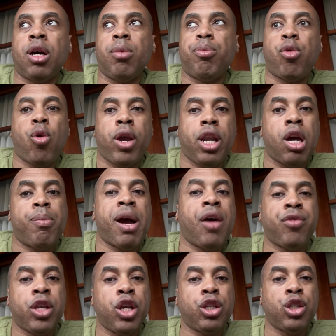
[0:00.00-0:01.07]
point
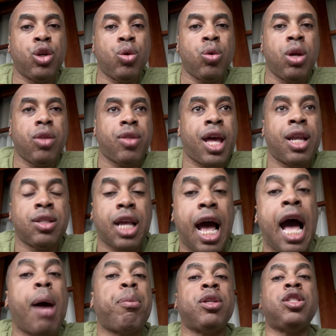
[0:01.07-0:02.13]
about the issue that is
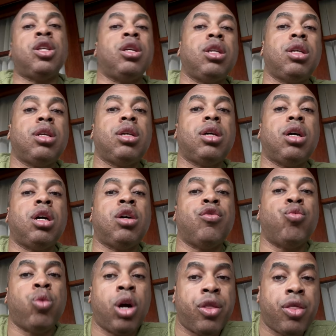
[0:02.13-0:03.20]
opposite
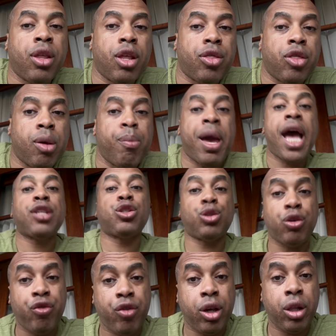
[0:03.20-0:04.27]
of what the masses
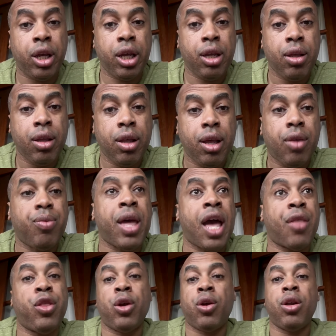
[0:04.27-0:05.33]
are feeling
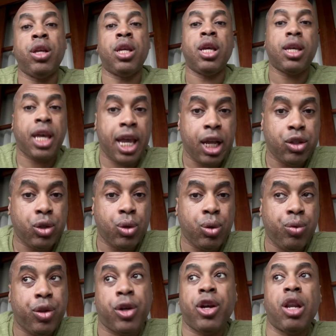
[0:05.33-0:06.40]
that they're going to get
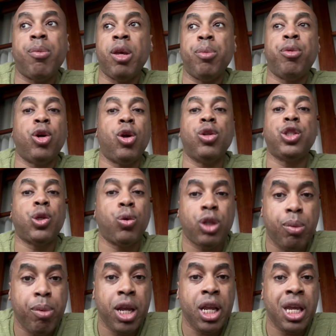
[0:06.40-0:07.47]
canceled they're going to be put on
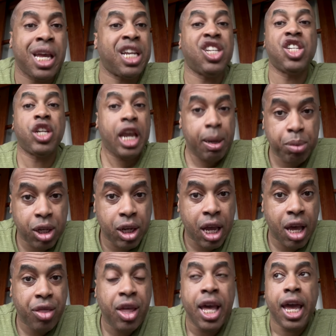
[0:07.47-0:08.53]
social media and shamed to
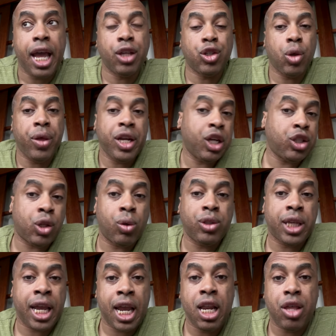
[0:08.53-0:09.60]
death and so they just don't
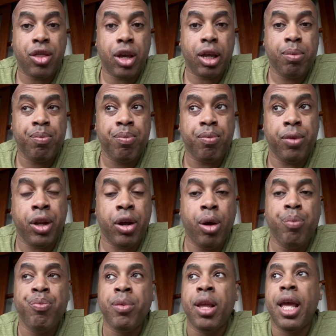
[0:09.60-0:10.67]
say anything you
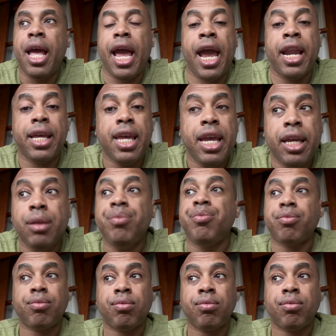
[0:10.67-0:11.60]
know and again